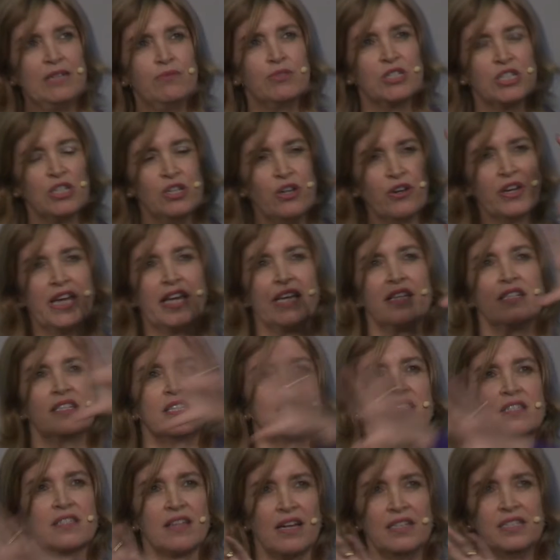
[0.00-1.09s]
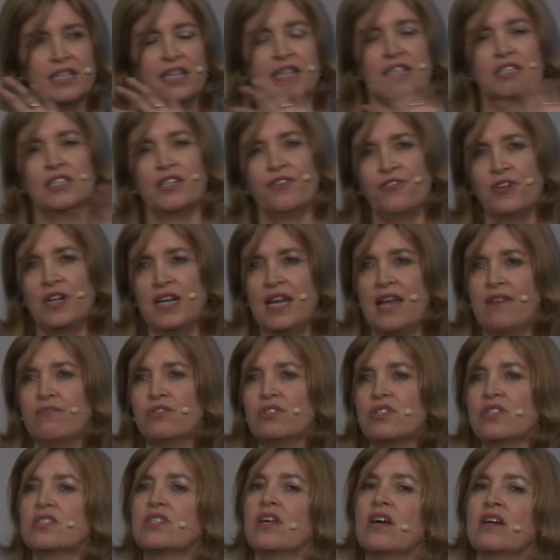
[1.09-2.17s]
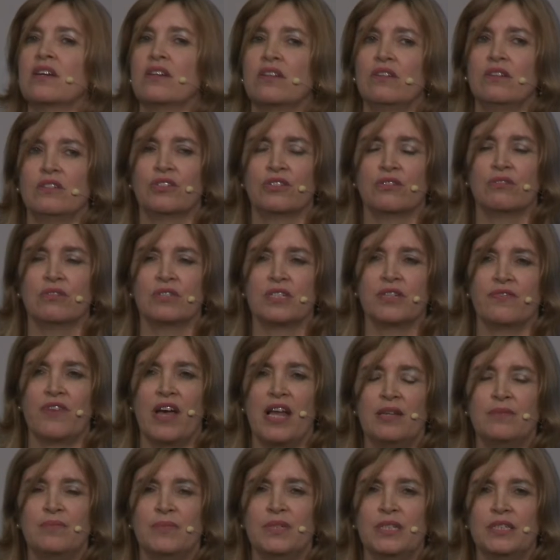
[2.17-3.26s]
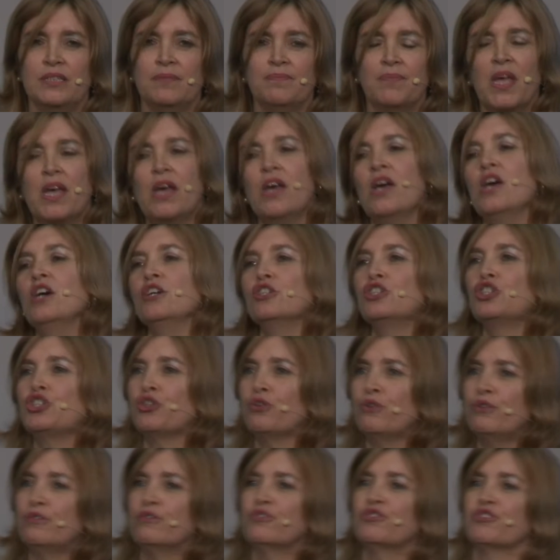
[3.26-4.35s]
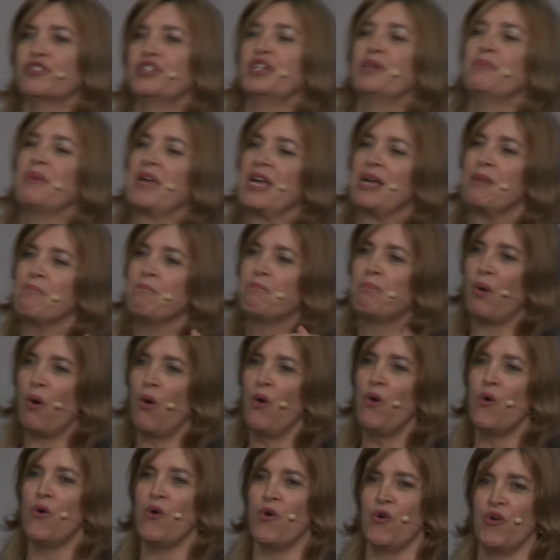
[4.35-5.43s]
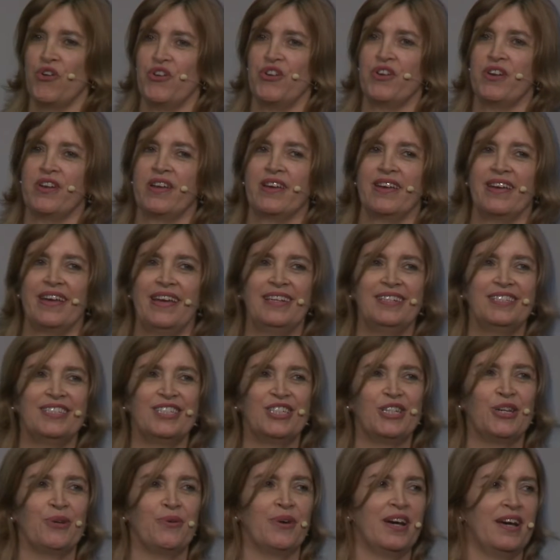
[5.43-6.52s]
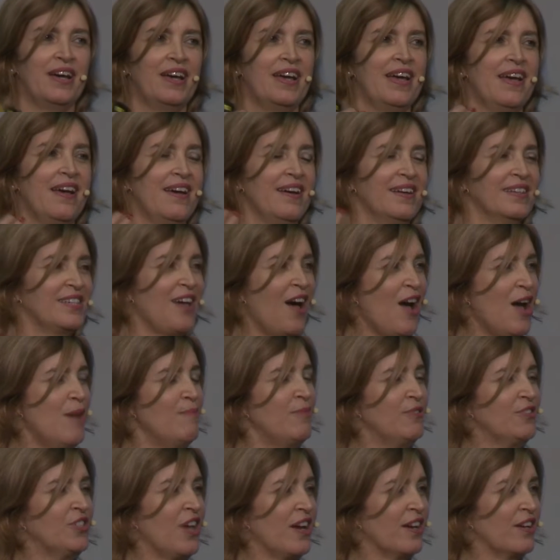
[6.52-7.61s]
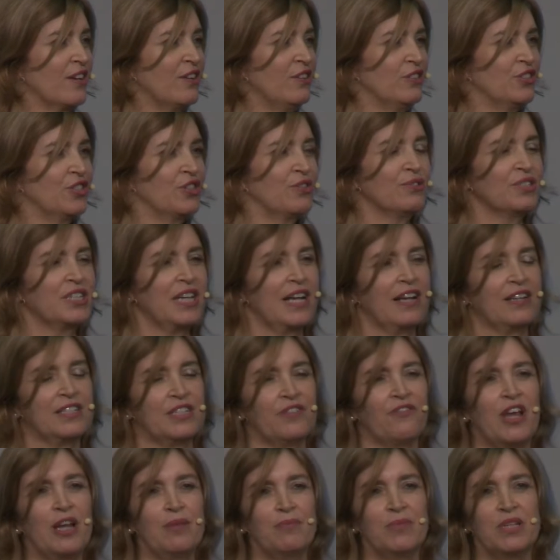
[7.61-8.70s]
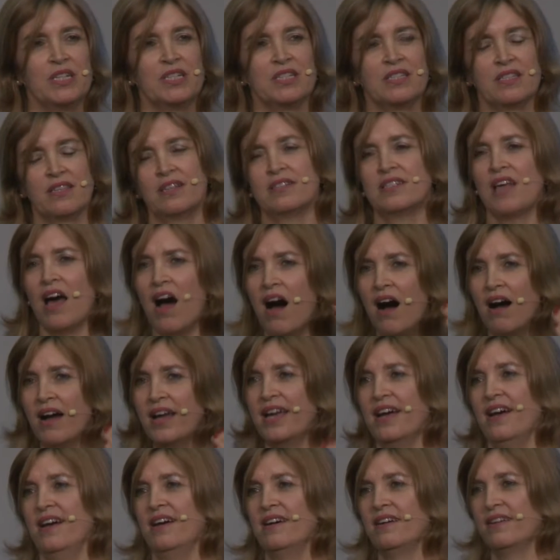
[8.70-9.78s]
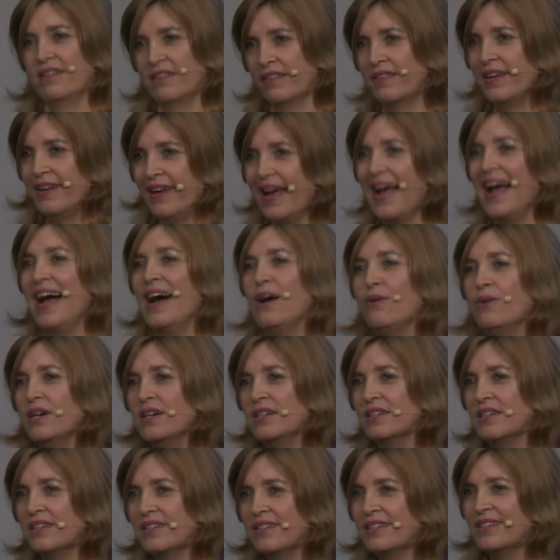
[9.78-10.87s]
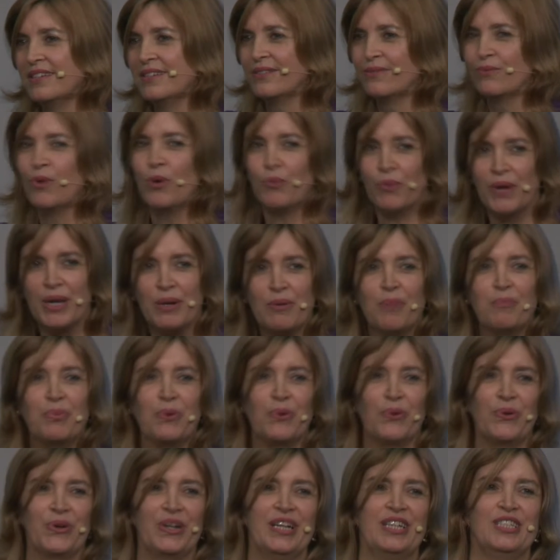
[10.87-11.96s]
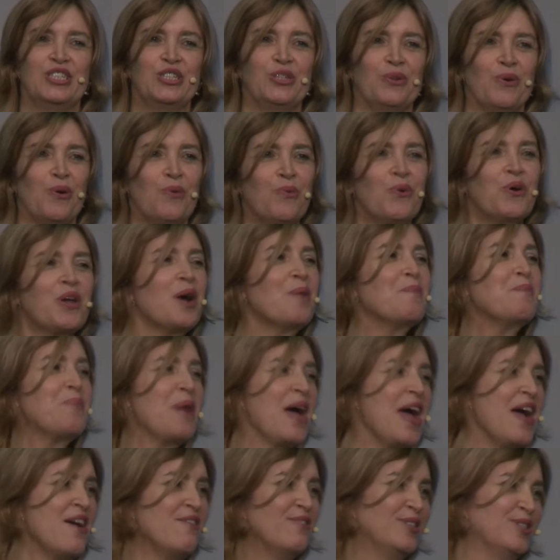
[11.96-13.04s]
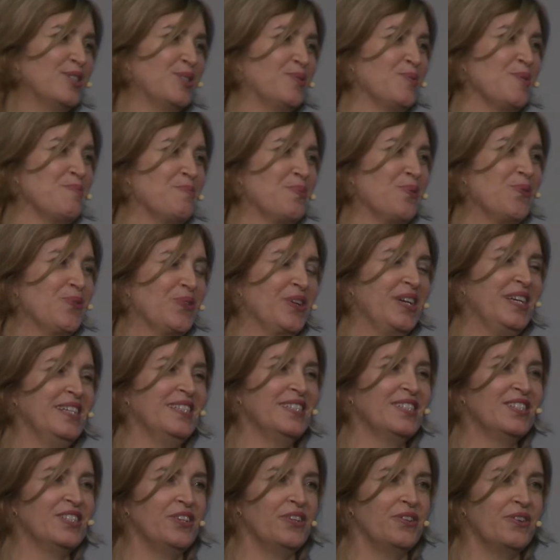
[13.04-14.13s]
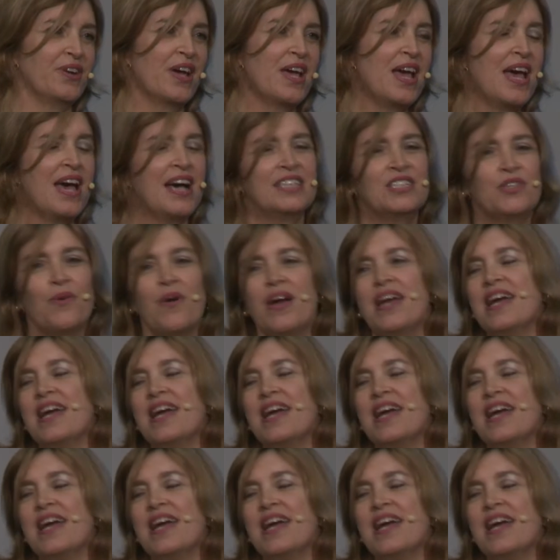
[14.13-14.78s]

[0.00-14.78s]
he was looking and studying different levels of psychological development. Children are being born into a time of psychological de- development that's, that's higher than our, what we were born into, or what our parents were born into. And so